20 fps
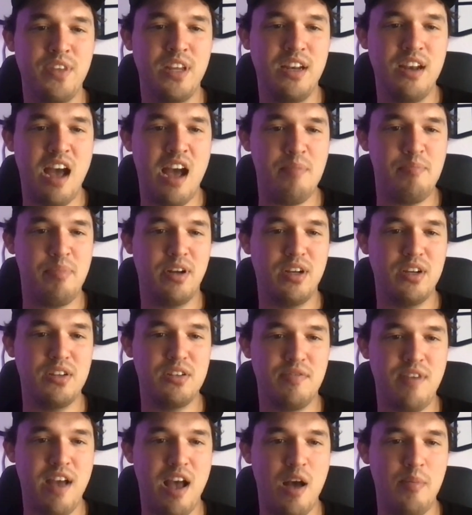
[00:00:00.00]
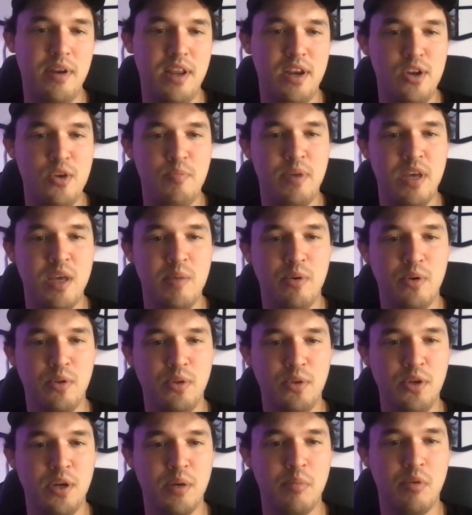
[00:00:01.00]
not because of how many new people
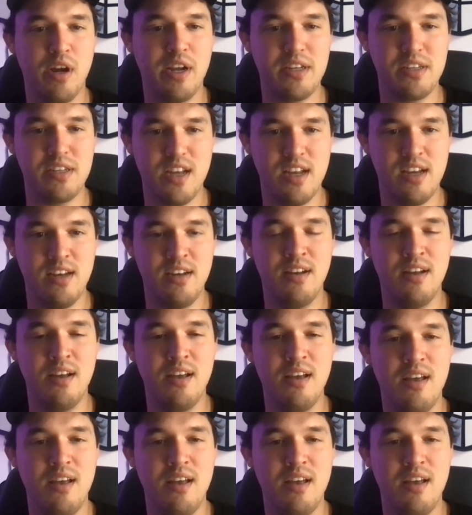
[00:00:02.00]
Luca brings in,